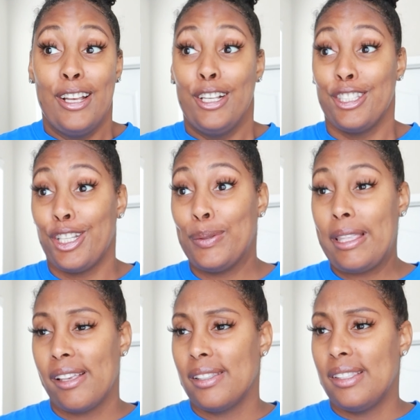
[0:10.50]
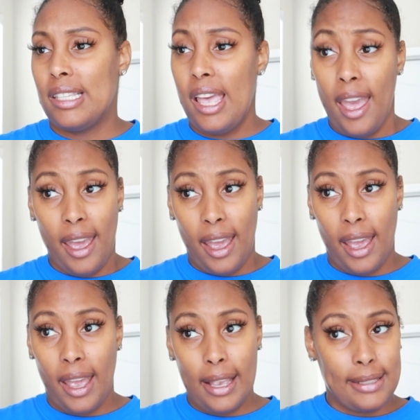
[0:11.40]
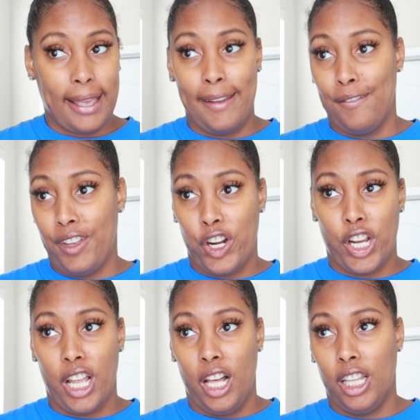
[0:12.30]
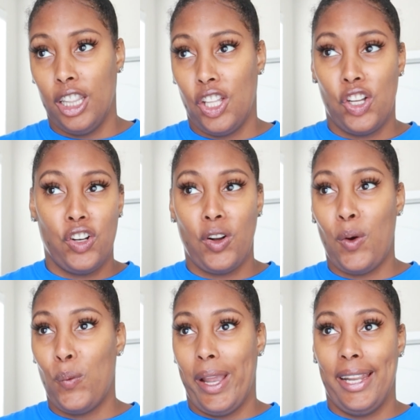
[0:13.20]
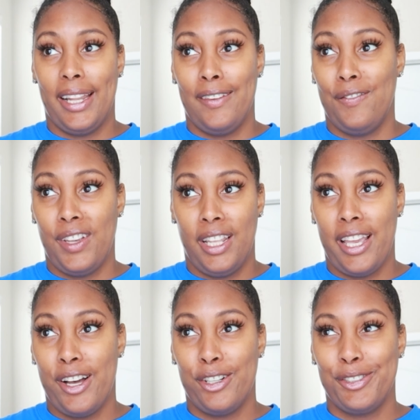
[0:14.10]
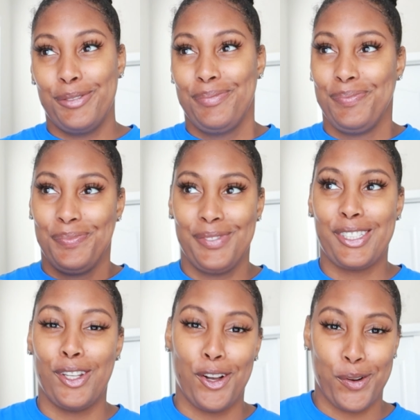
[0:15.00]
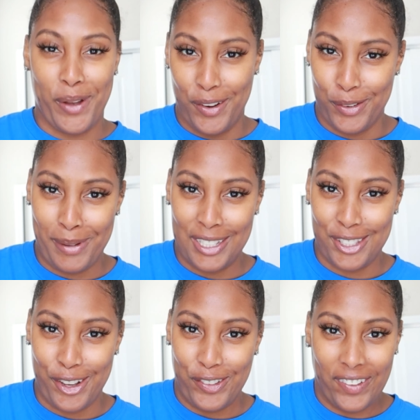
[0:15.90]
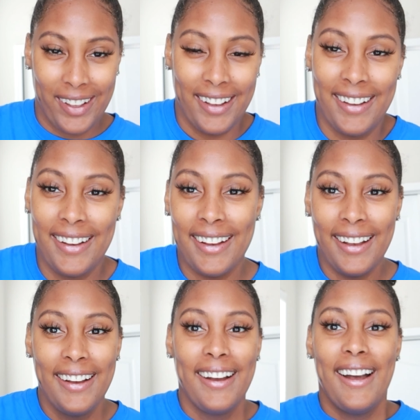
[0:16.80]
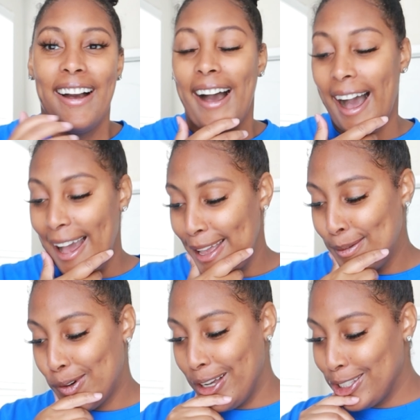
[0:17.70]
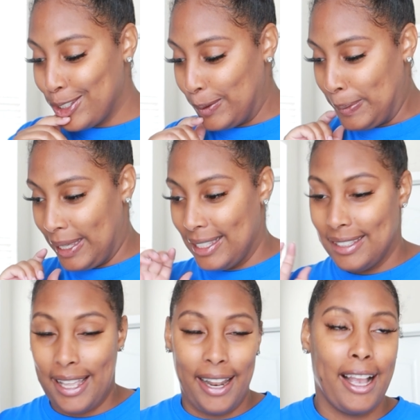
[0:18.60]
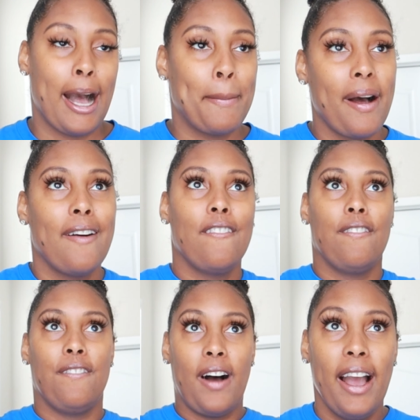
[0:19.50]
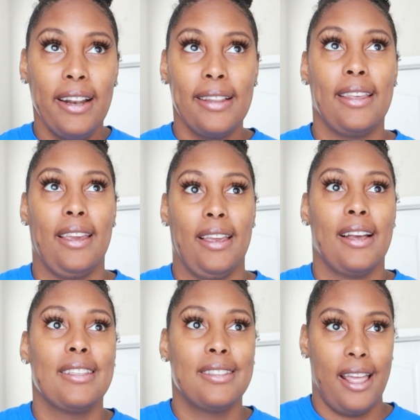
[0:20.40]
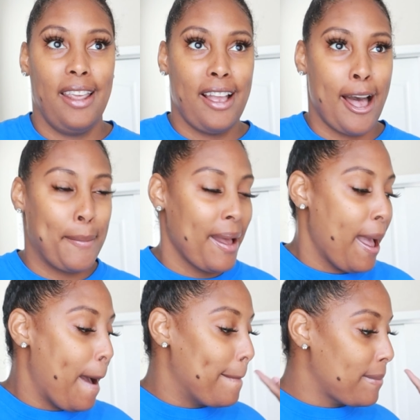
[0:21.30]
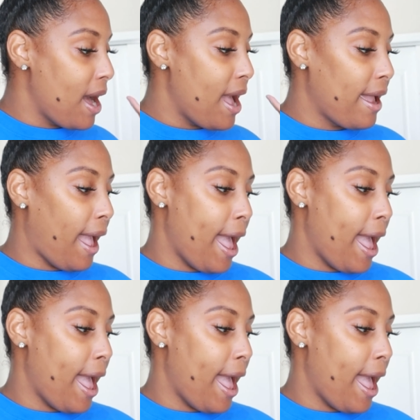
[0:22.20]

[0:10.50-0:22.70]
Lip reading: So today is a very long awaited video, long awaited for myself. I am going to be finally setting up my